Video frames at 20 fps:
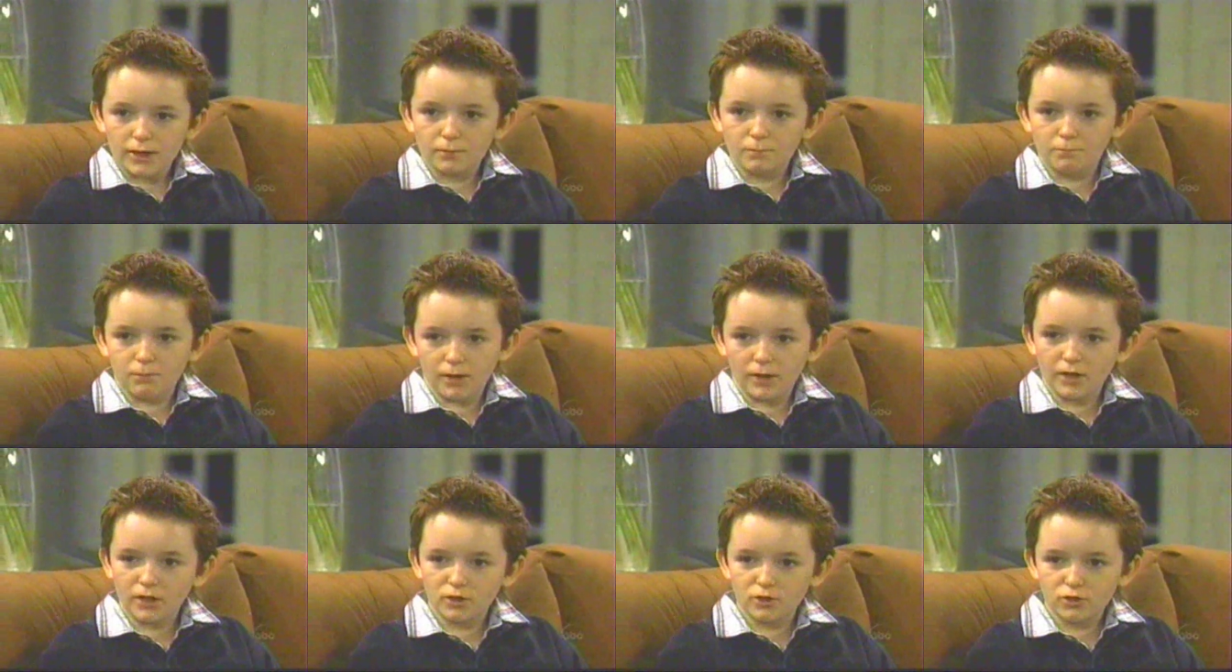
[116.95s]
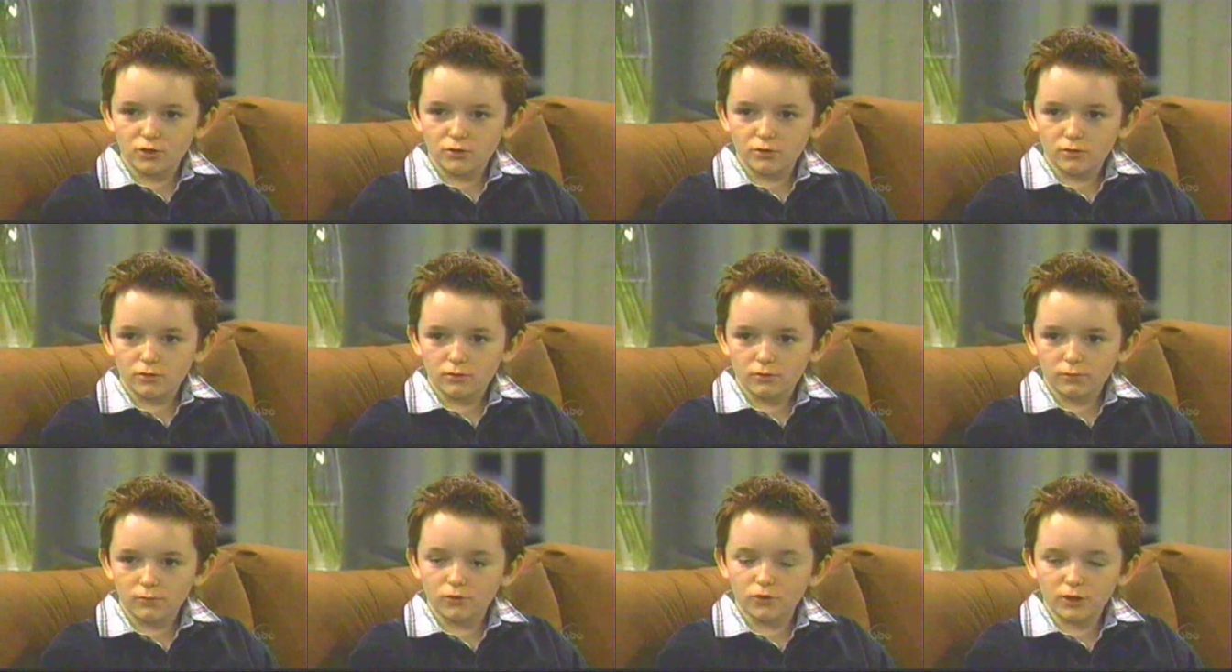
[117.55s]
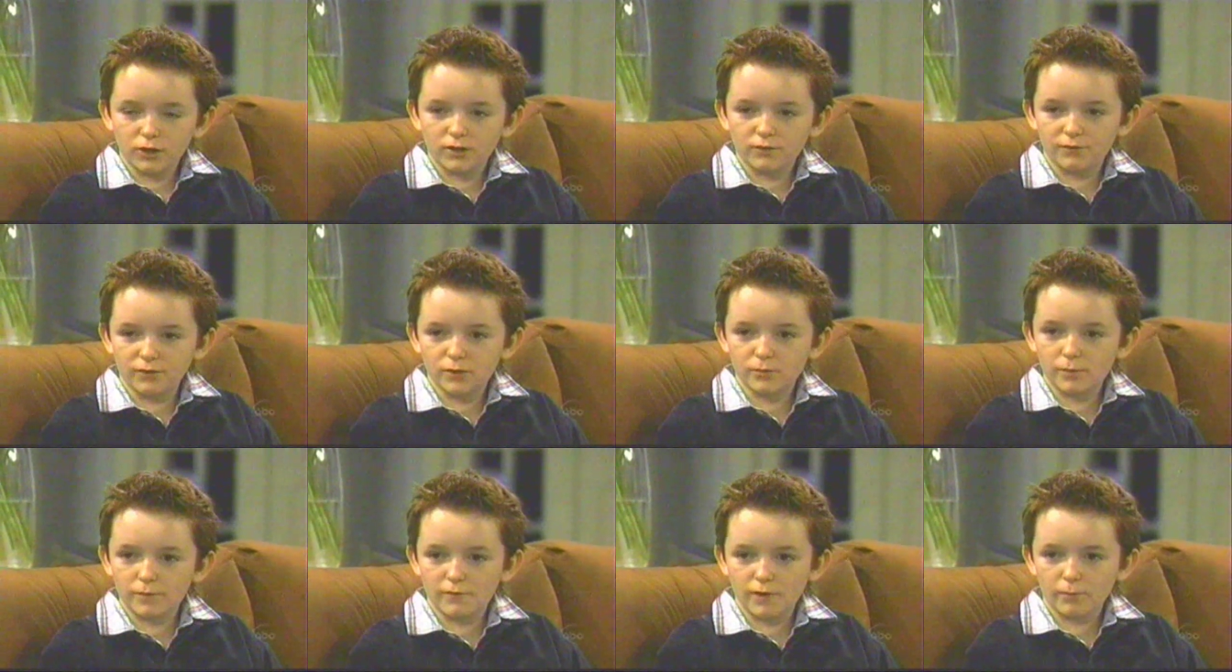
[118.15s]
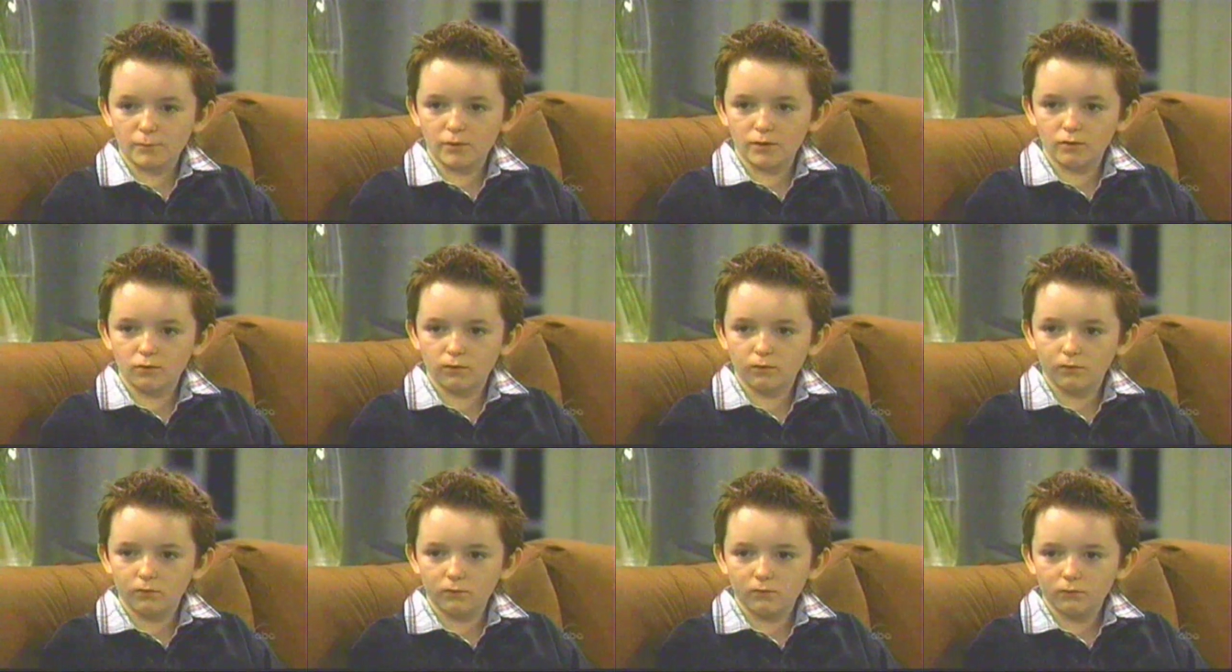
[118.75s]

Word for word: I get punished for trying to fix my family,